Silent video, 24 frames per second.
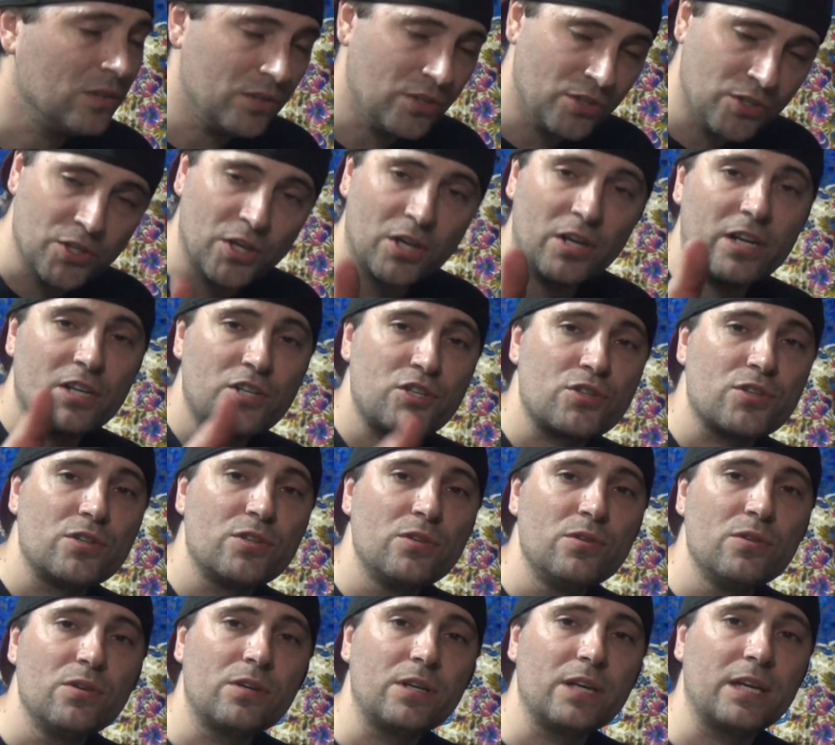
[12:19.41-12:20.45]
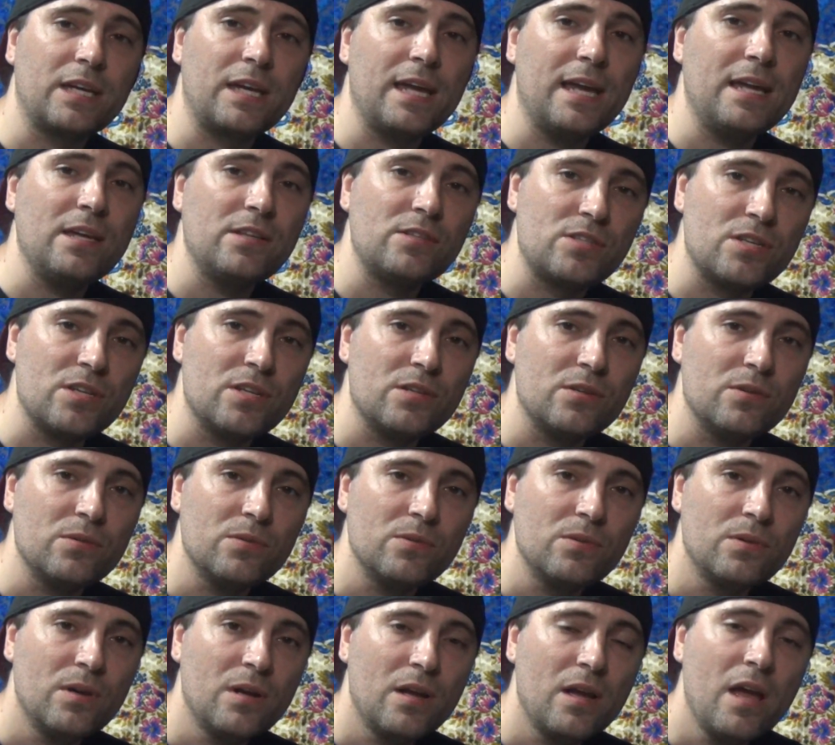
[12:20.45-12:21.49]
You're a True Hookah King too.
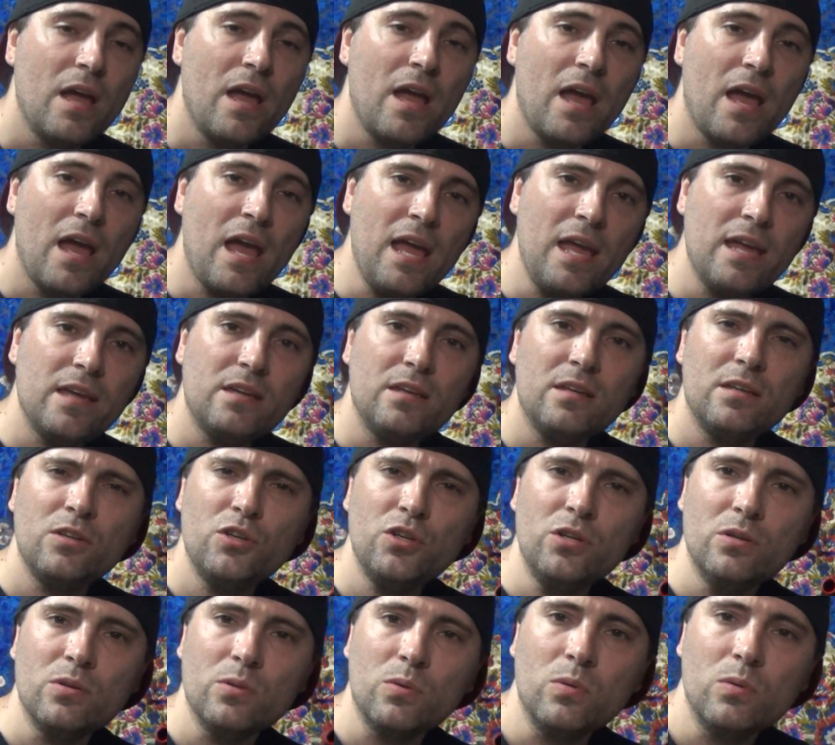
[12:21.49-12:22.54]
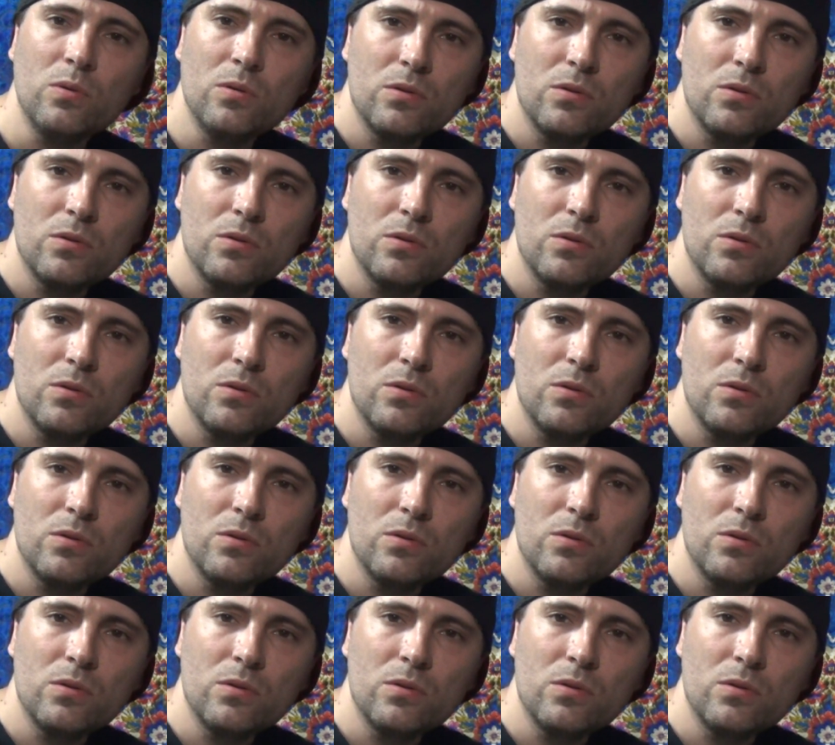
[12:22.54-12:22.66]
Hey, you.